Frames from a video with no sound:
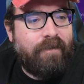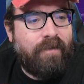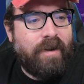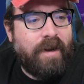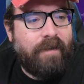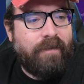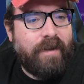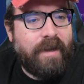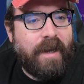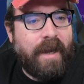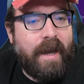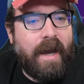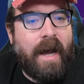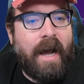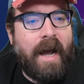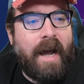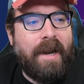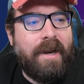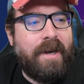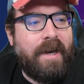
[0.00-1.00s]
for another year,
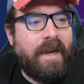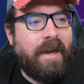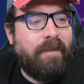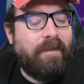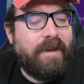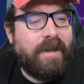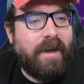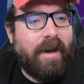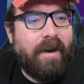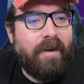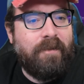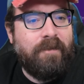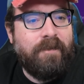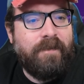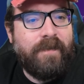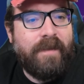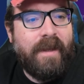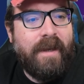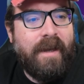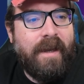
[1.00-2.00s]
and here we go.
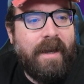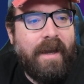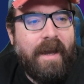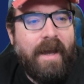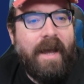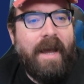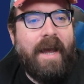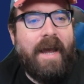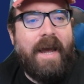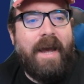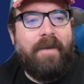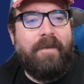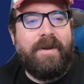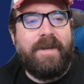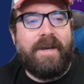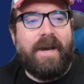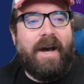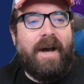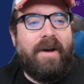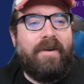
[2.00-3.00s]
Here
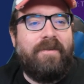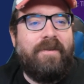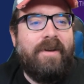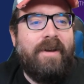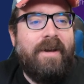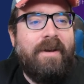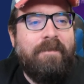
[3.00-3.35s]
we go.